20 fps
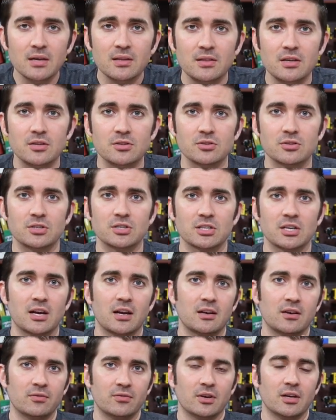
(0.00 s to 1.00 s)
These are just
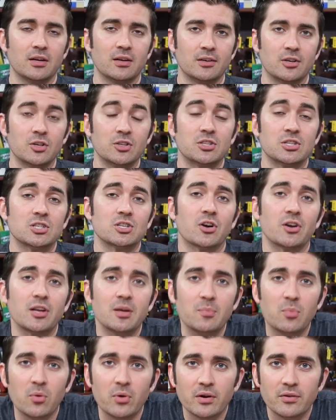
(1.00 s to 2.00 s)
kind of a good
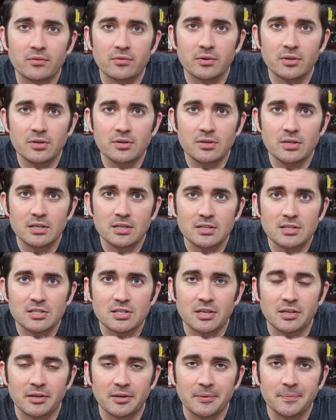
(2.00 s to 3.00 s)
starting point for you to
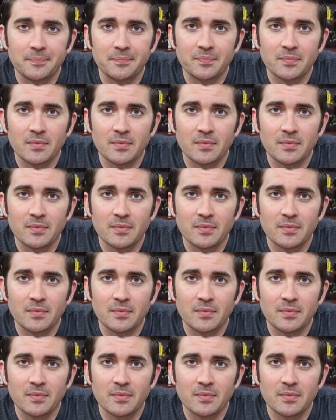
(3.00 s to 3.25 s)
consider.